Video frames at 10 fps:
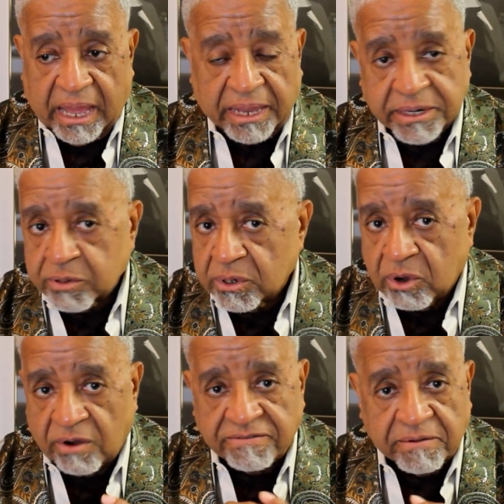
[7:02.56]
And this went
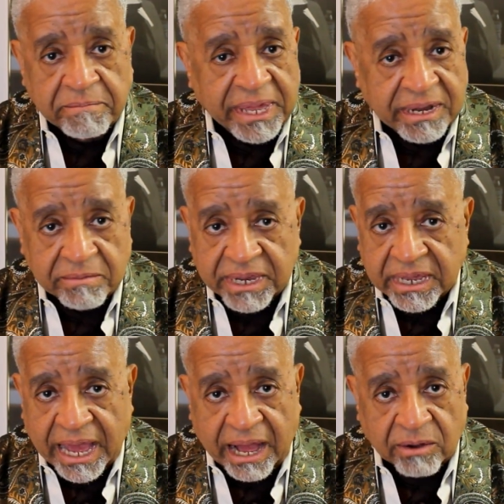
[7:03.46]
on for many,
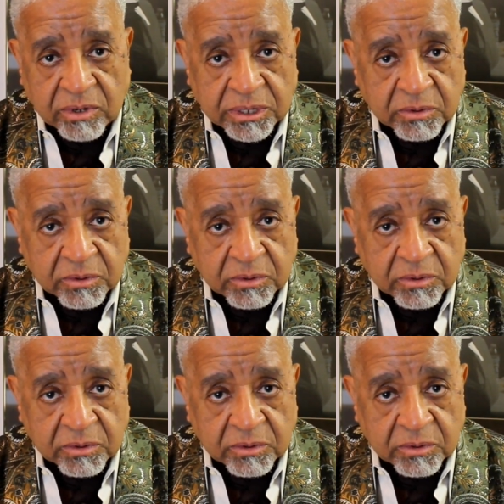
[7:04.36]
many hours.